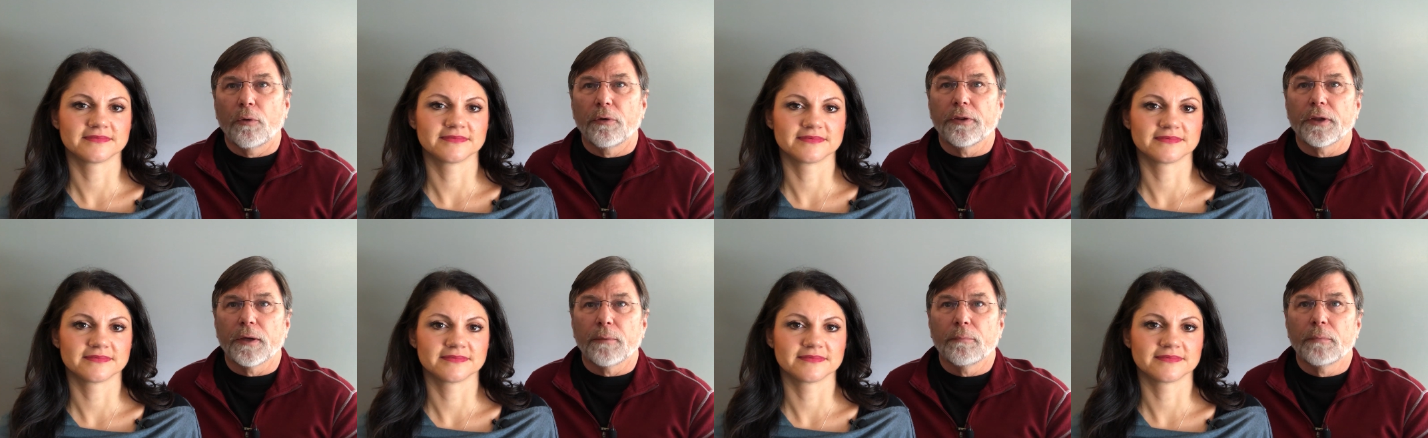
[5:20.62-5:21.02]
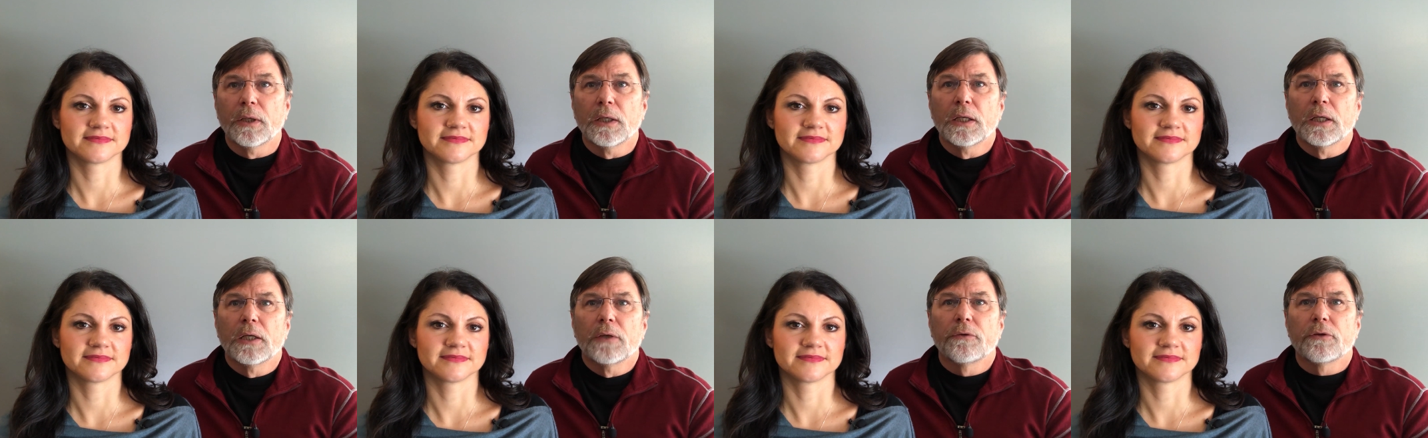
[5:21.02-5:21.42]
Speaker 1: for them.
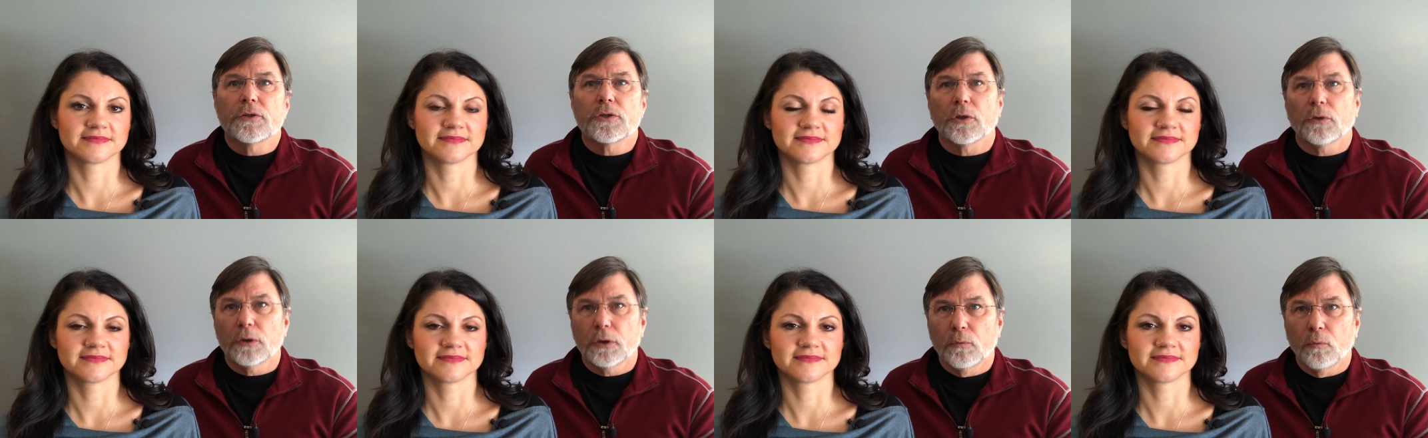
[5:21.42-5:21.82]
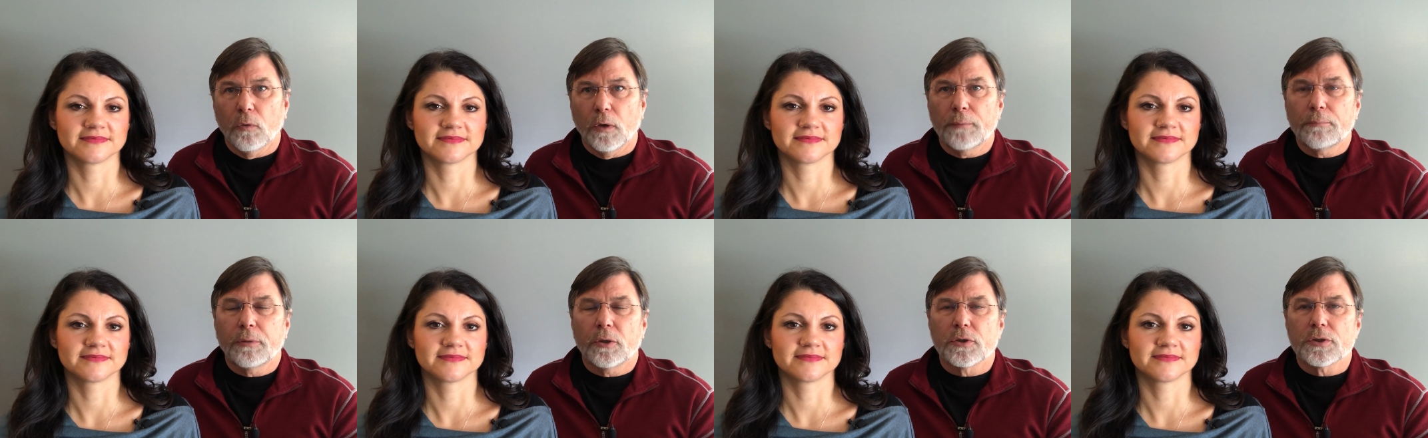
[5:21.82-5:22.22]
There's only
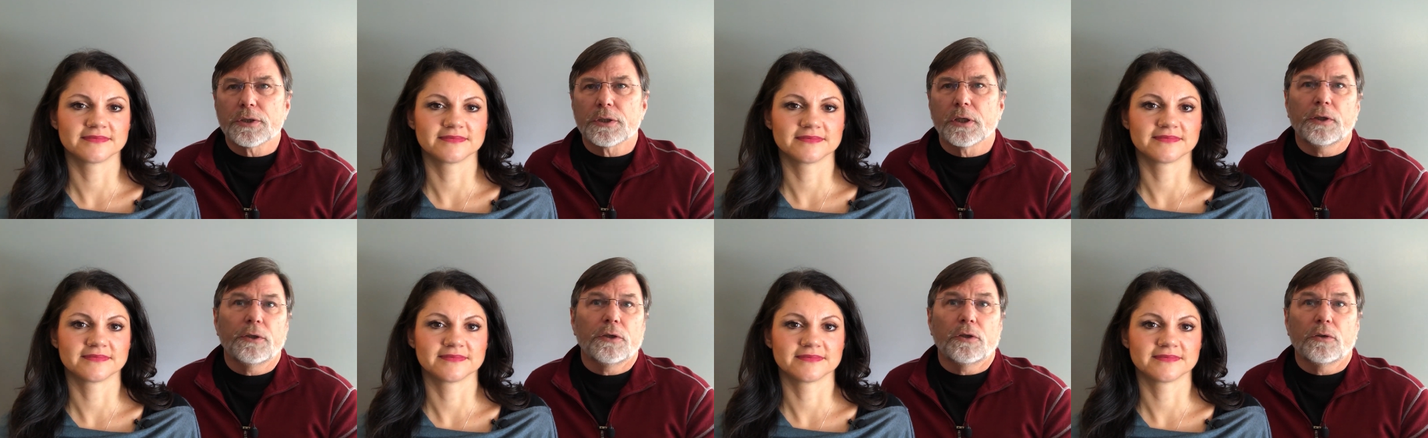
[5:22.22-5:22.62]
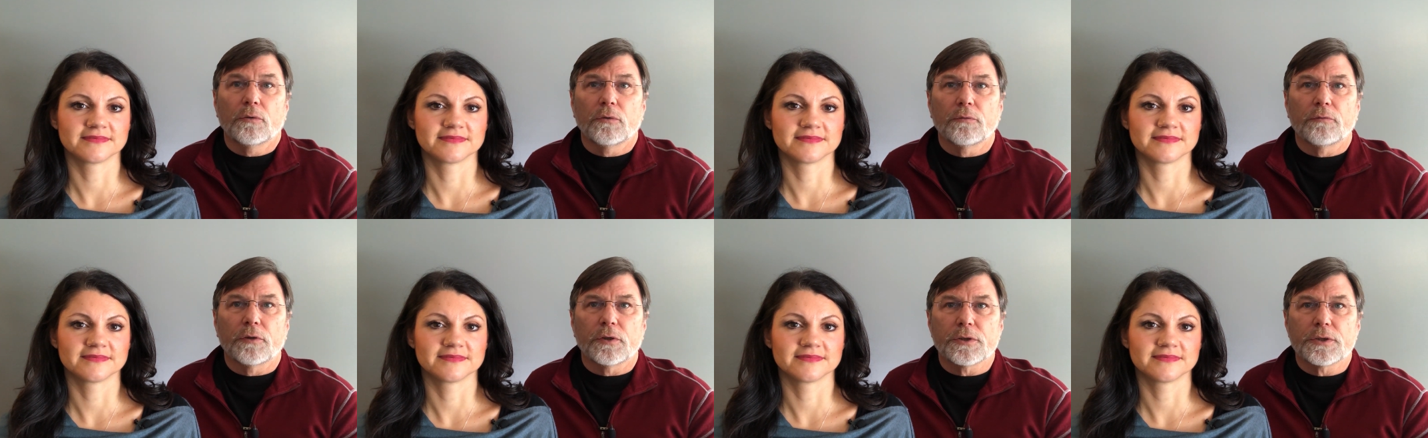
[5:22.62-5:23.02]
one person in the
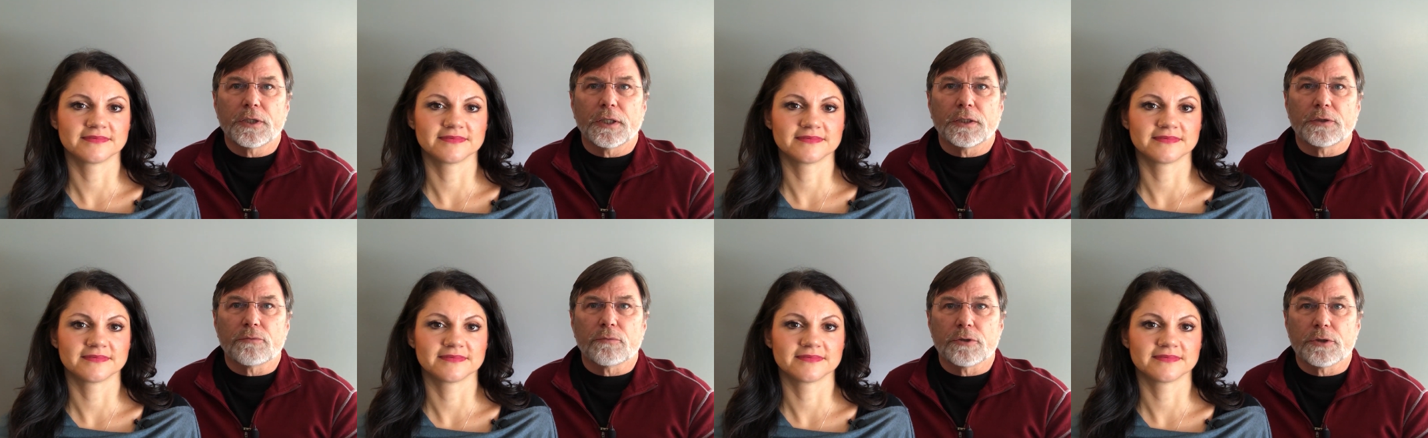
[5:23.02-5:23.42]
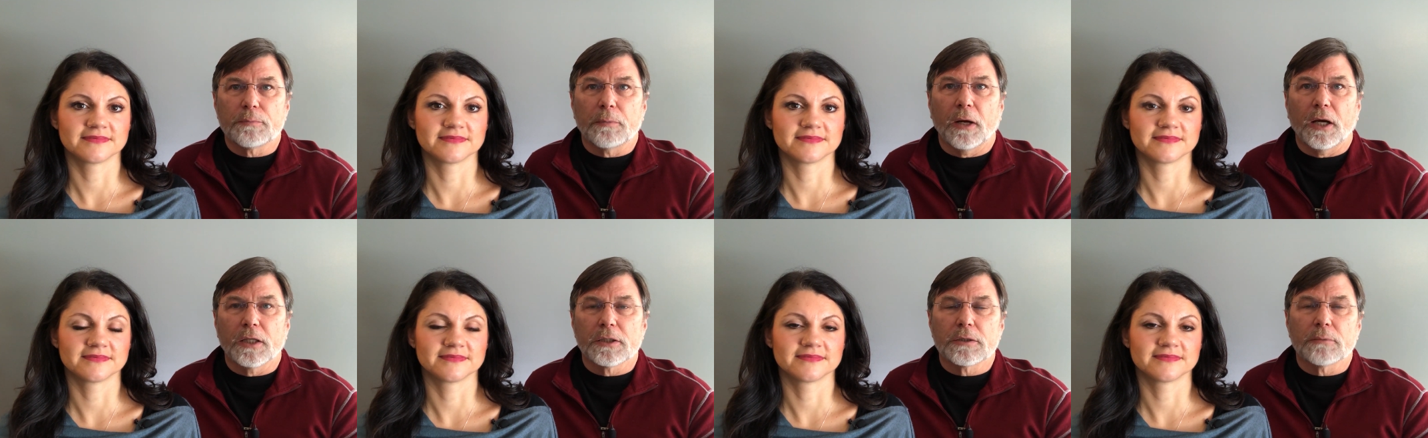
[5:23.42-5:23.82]
universe that's
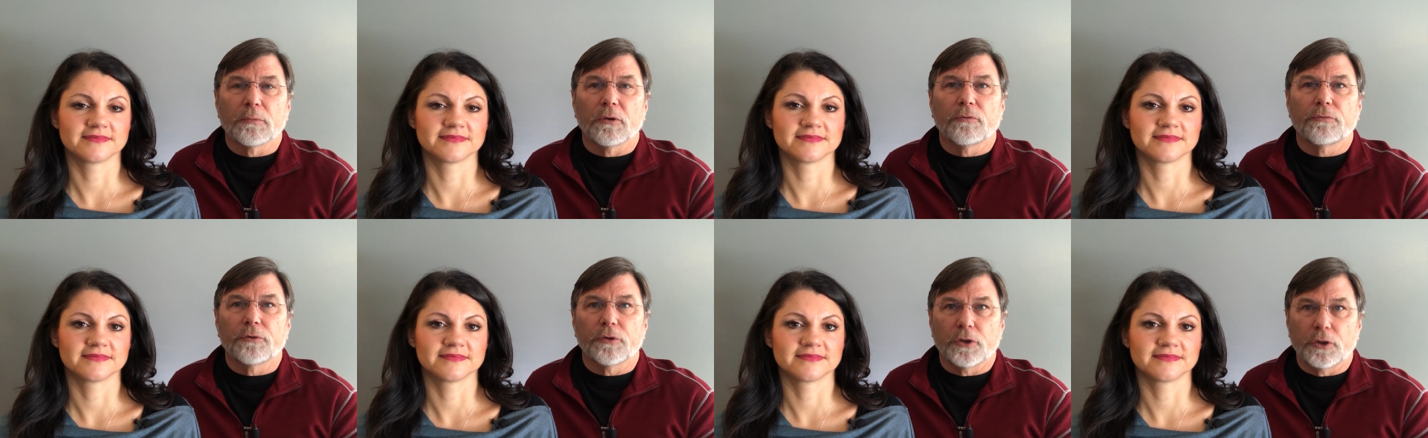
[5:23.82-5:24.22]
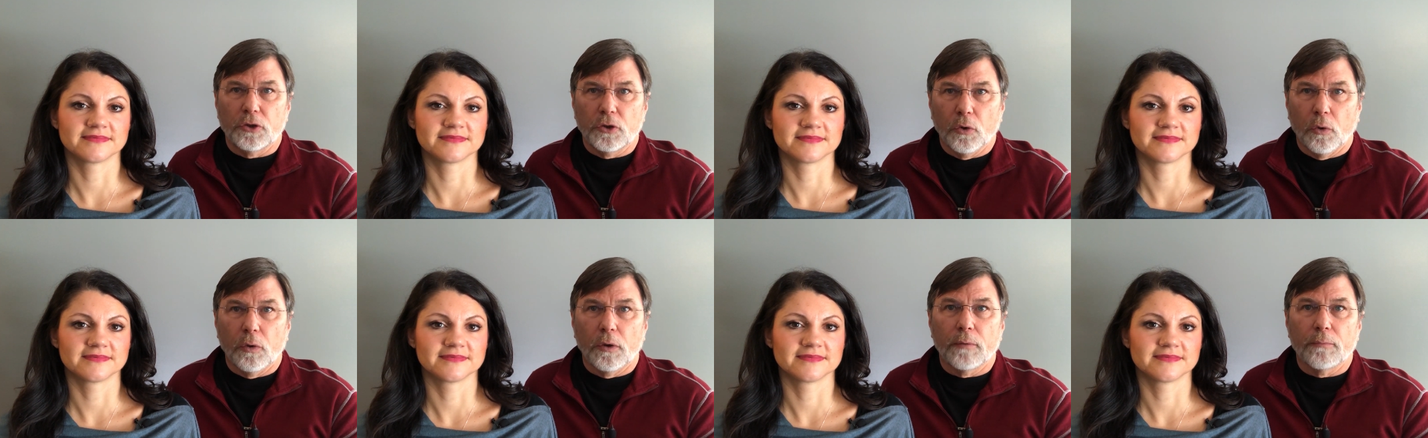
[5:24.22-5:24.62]
responsible for
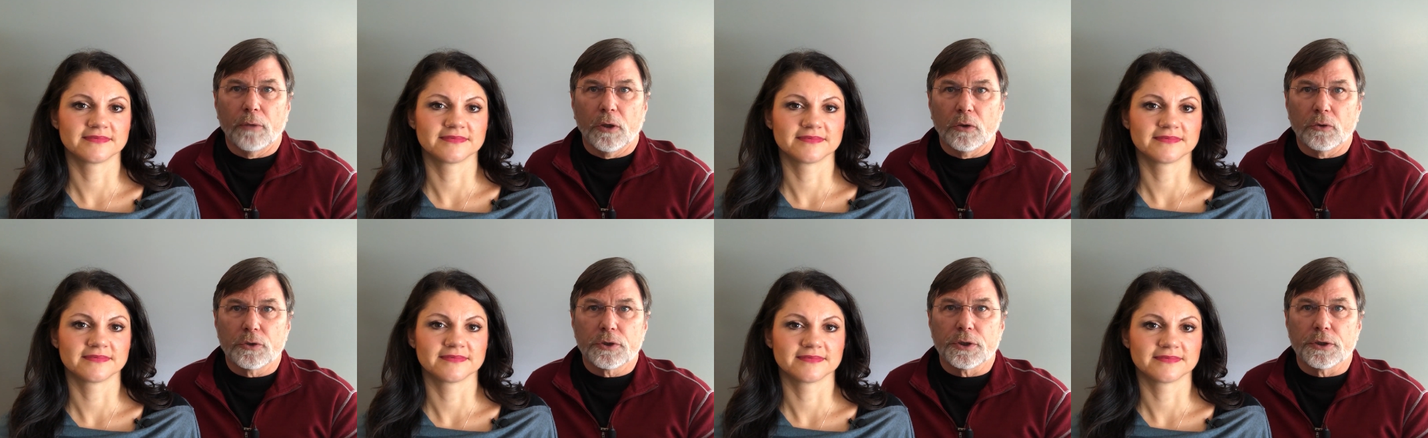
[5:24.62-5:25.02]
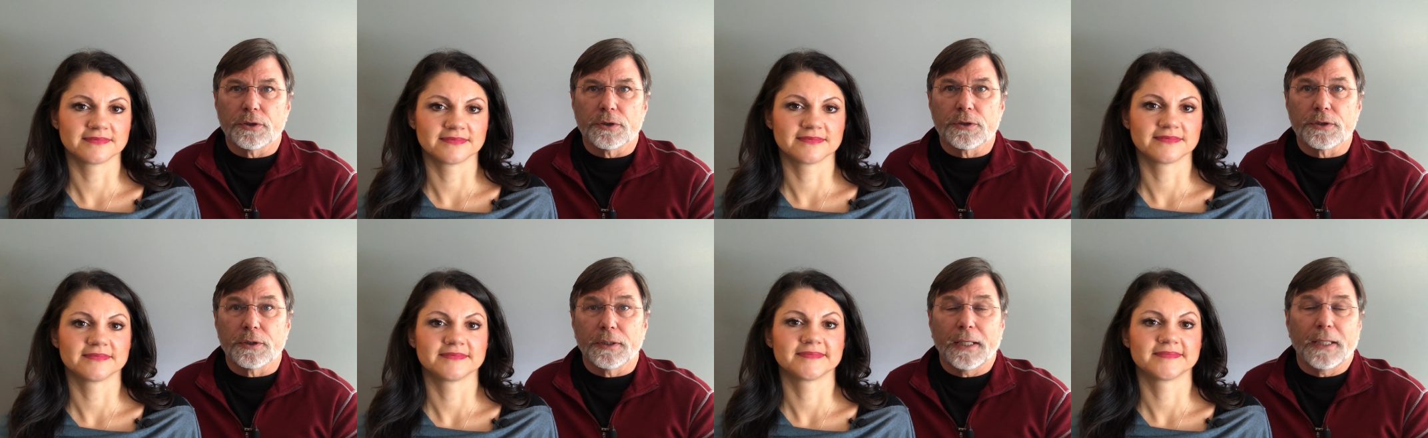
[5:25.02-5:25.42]
your
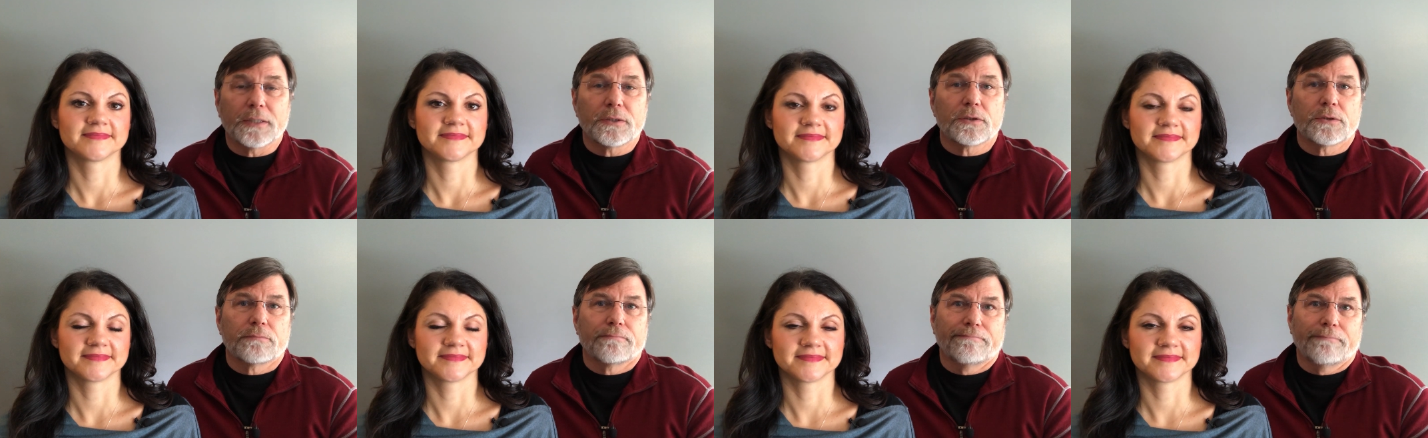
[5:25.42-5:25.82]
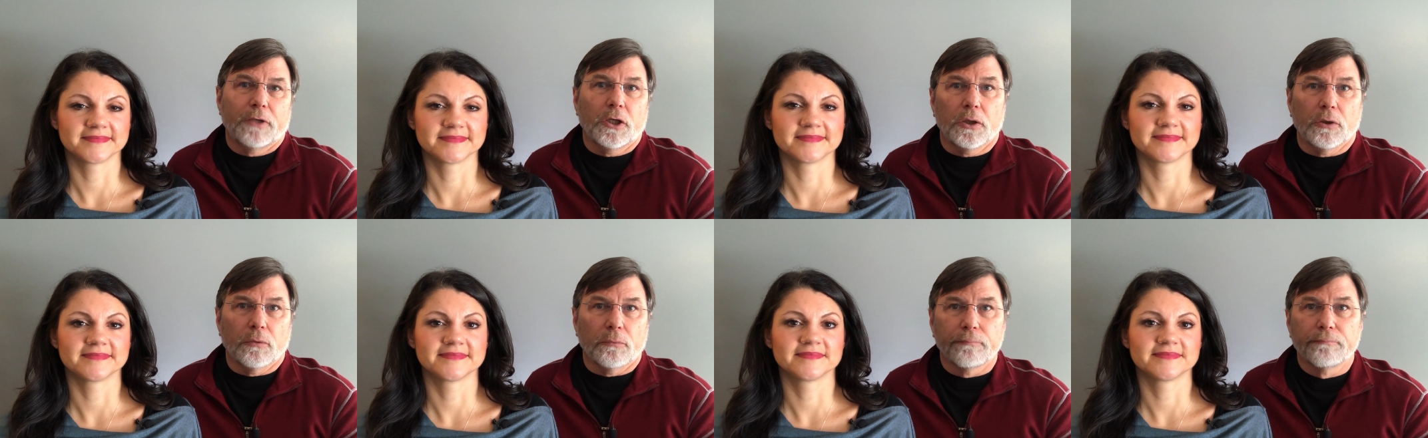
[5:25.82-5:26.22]
emotions, and that's
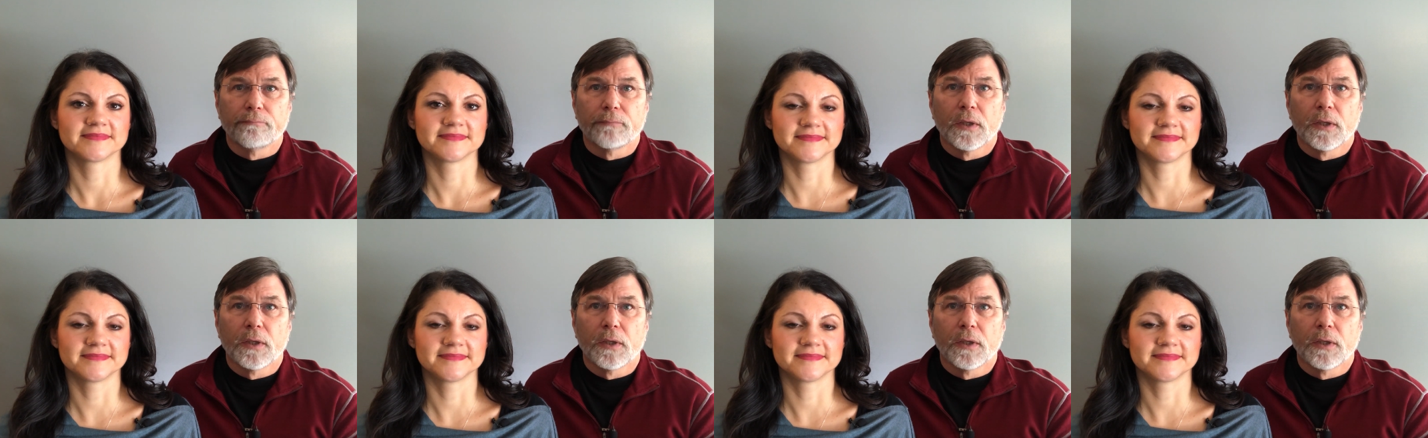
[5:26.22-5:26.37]
you.